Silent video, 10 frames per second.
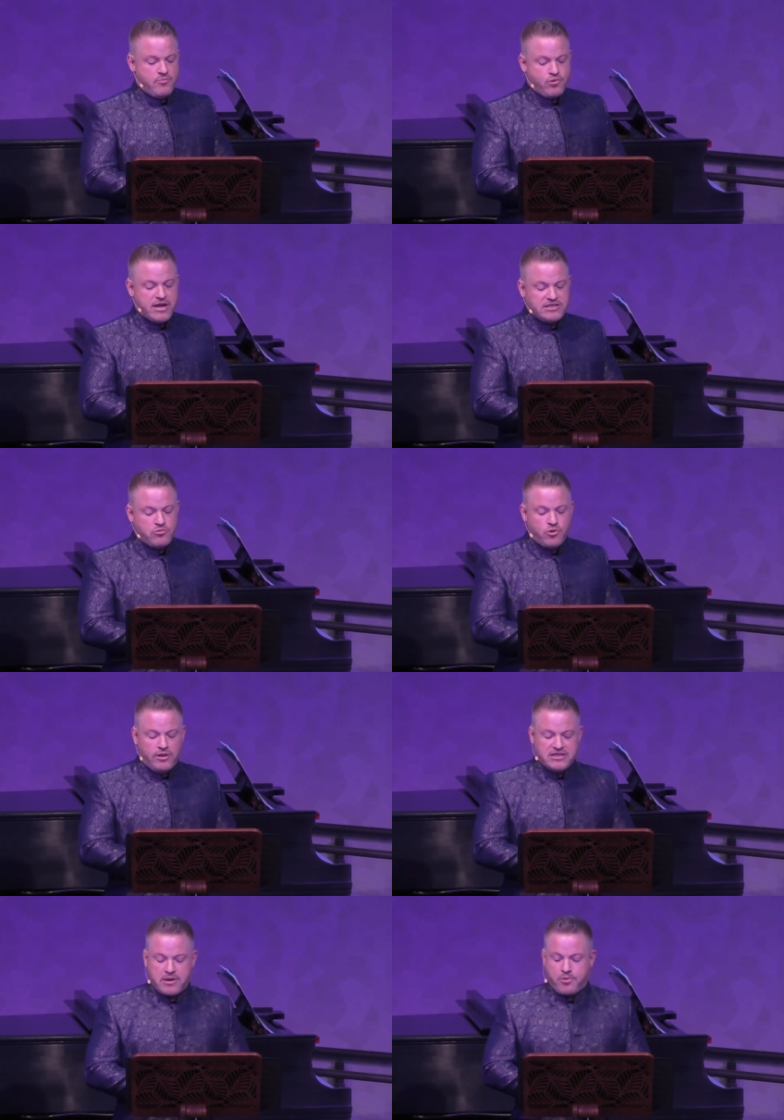Present
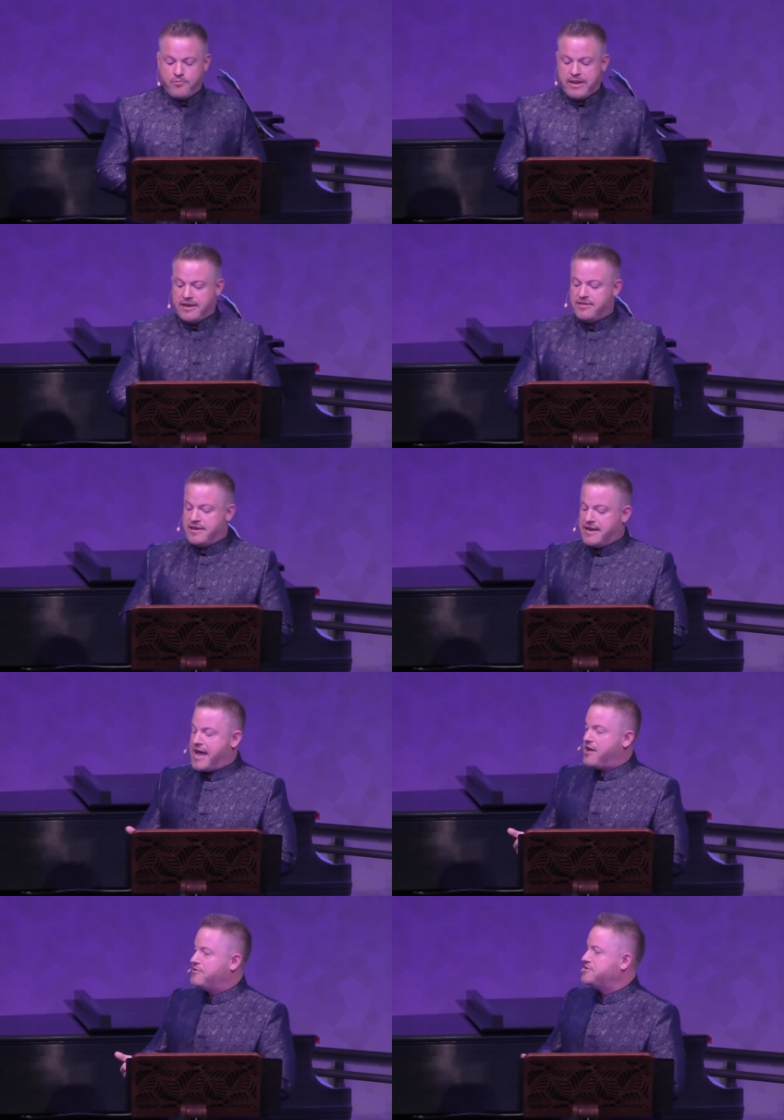rulings have permitted the
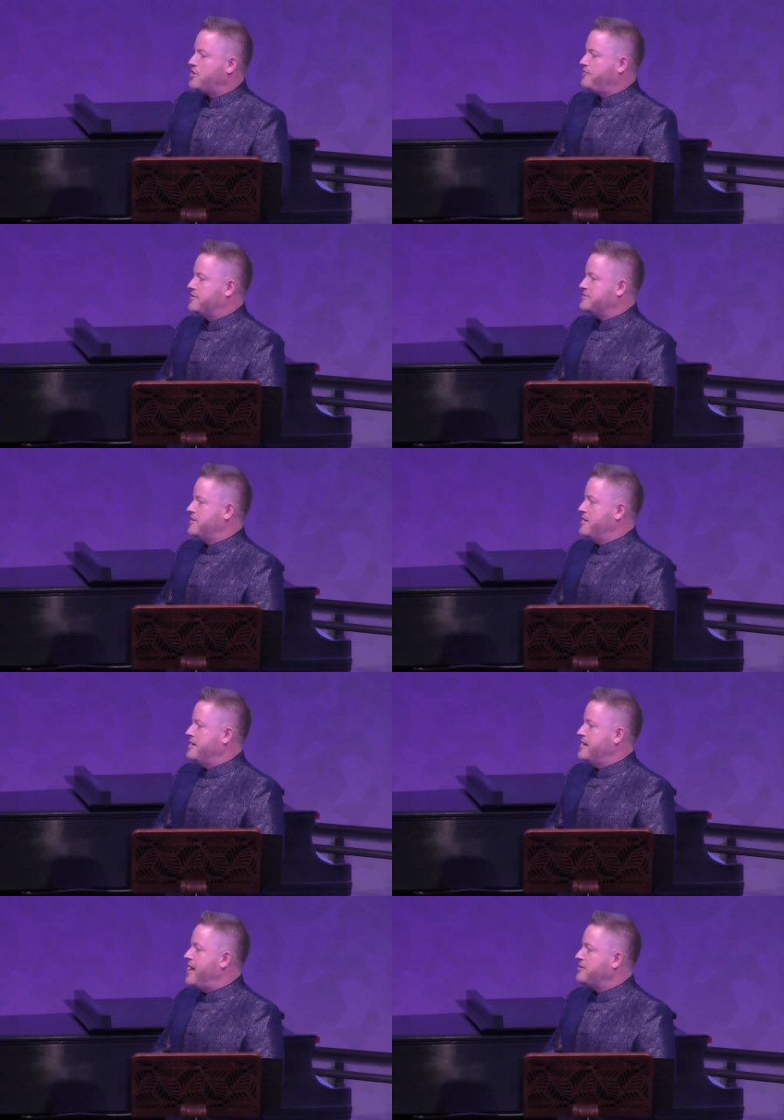denial of service
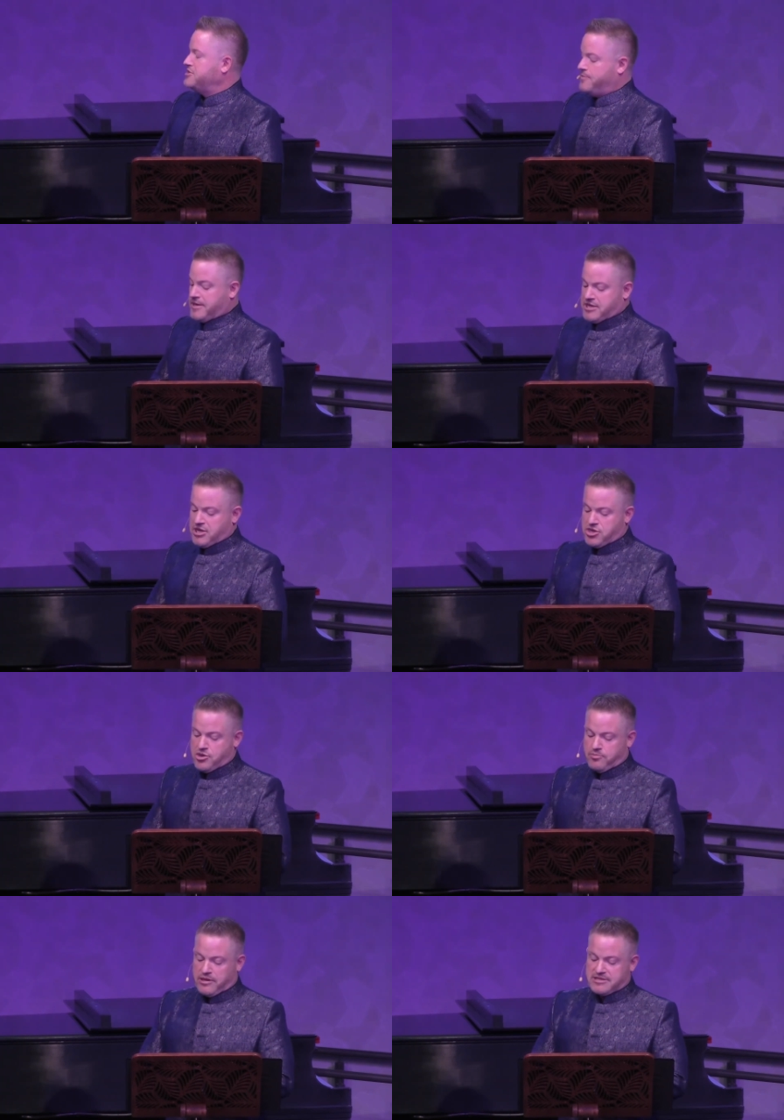to
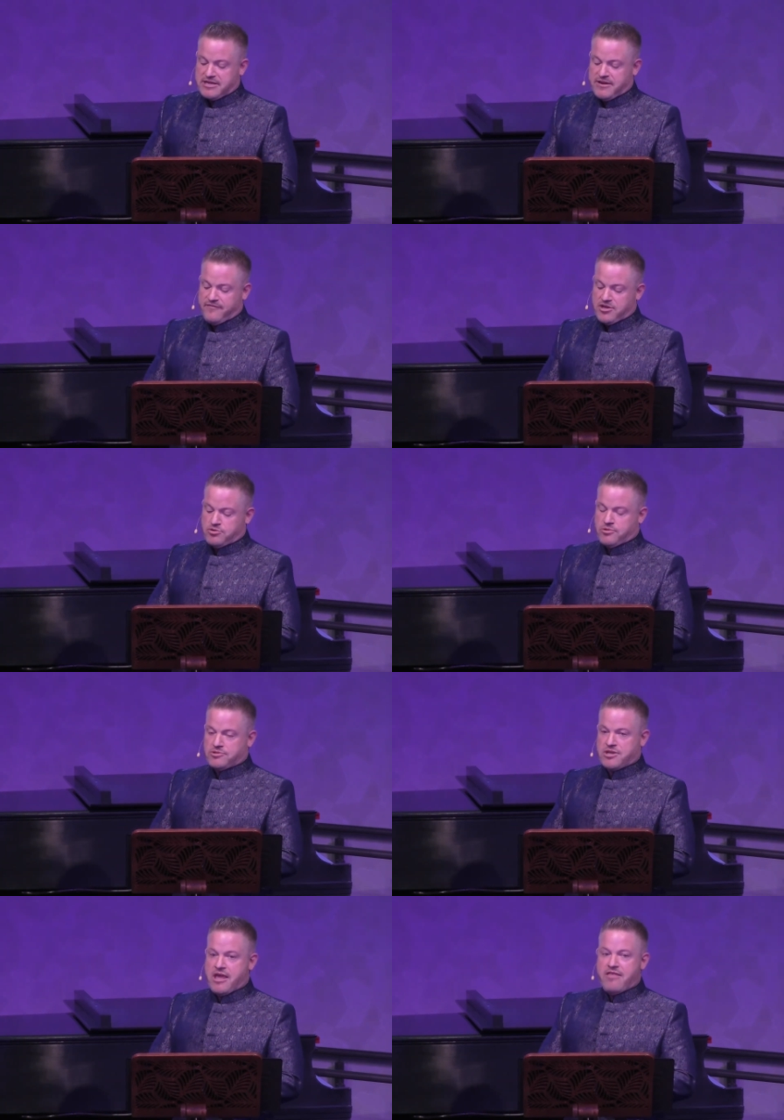LGBTQ plus individuals.